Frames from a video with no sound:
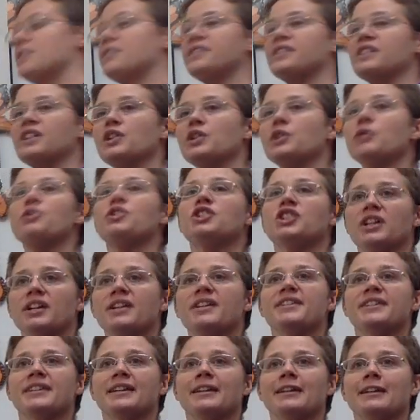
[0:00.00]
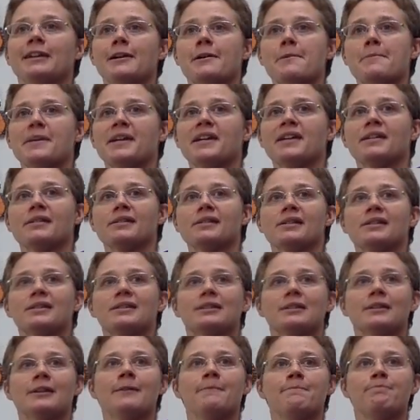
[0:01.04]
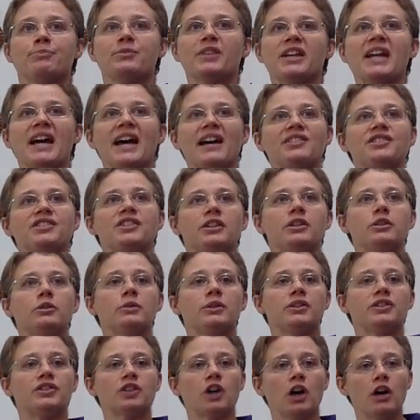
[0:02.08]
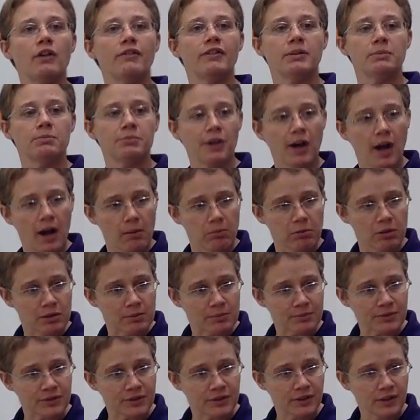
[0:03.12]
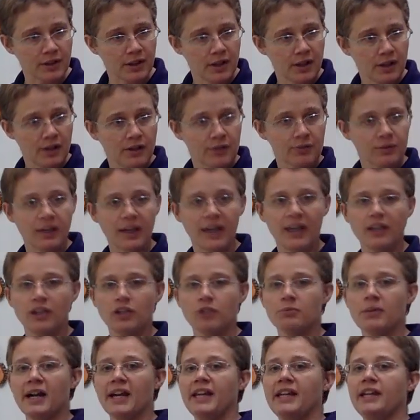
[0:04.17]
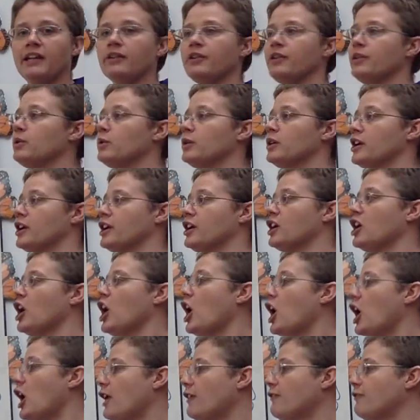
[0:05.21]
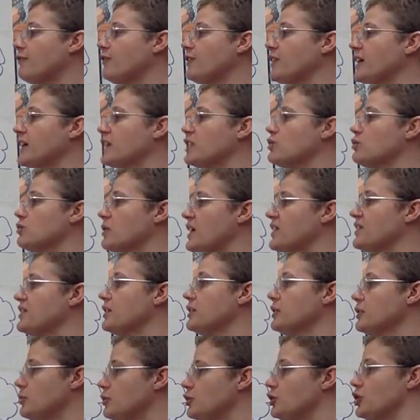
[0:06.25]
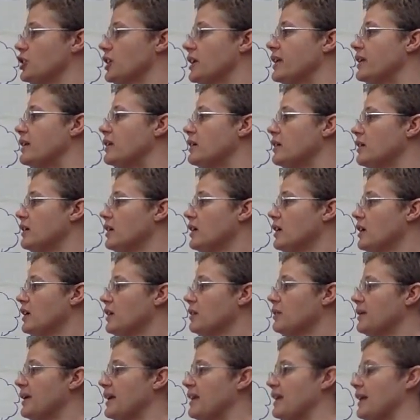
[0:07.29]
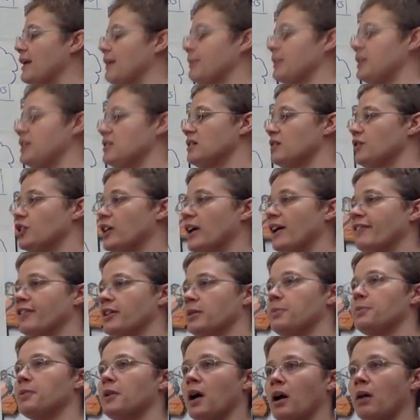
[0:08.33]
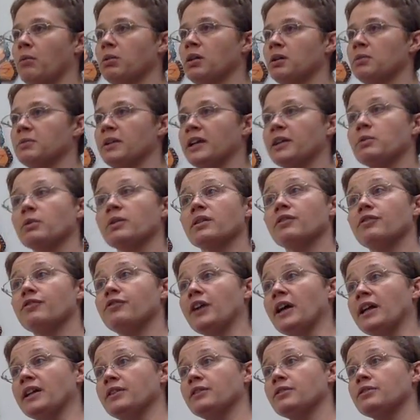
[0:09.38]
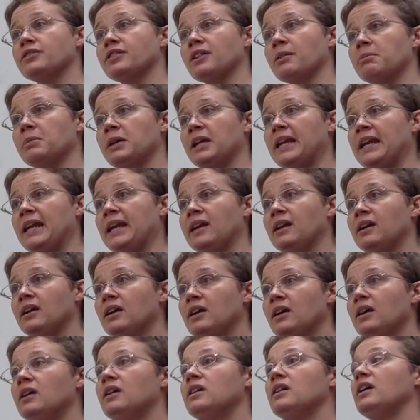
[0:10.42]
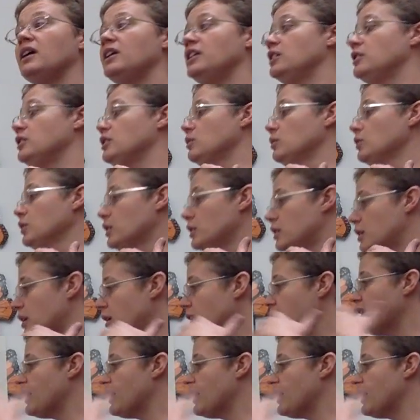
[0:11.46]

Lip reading: solution is in there because it has to do with solving problems. Okay, you might hear the word conflict resolution. Okay, that means if you're having a problem, like with a friend or somebody, and you learn